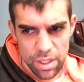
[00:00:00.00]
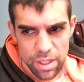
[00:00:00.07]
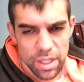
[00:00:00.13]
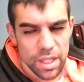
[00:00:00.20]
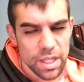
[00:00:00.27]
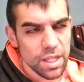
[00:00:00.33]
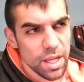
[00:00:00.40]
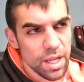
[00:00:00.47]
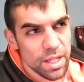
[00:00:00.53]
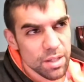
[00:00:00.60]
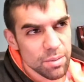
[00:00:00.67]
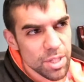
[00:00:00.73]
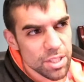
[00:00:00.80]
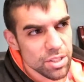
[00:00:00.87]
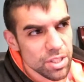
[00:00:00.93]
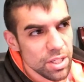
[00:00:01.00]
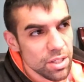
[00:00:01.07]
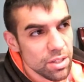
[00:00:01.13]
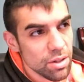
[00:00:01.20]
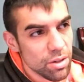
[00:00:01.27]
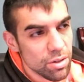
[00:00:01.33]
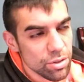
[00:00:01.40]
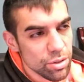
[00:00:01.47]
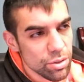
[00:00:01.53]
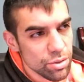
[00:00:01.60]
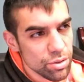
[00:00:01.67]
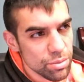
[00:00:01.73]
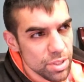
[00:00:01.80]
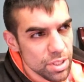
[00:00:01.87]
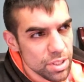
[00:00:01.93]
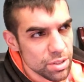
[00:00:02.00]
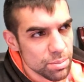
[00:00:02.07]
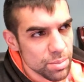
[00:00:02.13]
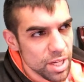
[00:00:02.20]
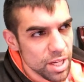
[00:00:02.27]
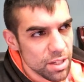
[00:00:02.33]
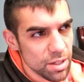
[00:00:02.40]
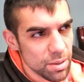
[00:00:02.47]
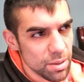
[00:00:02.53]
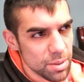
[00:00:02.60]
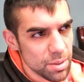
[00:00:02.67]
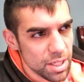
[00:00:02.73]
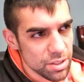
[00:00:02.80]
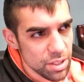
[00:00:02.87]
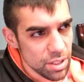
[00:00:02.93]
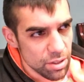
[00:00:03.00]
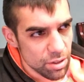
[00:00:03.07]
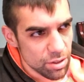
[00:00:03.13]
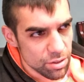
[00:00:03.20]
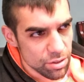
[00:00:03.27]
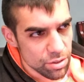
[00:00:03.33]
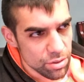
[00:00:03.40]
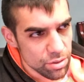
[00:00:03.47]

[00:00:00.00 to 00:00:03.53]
And I'm not saying all social media is bad, and I'm not saying all